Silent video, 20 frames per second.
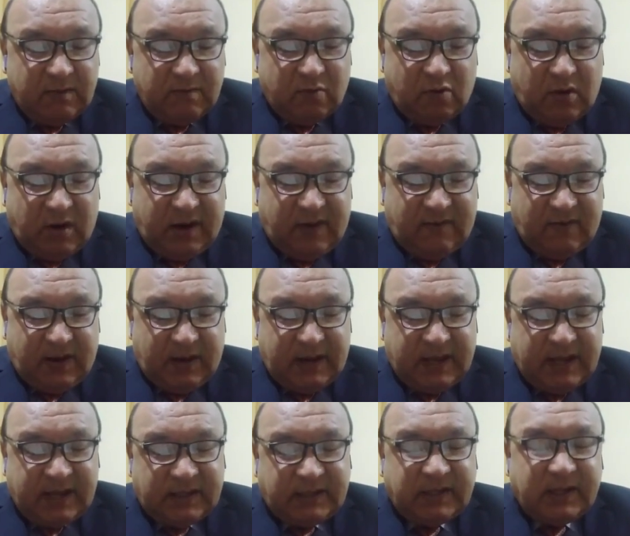
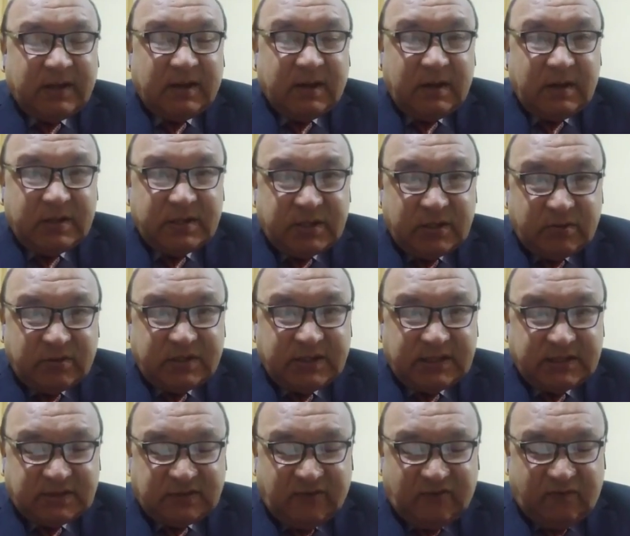Moreover, ethical
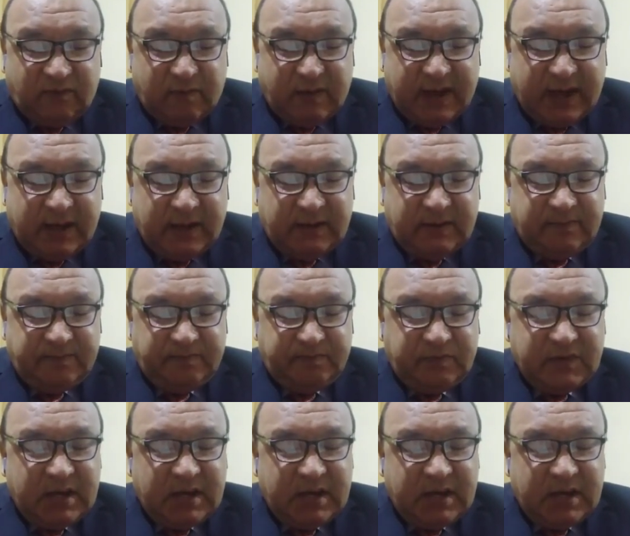duties of man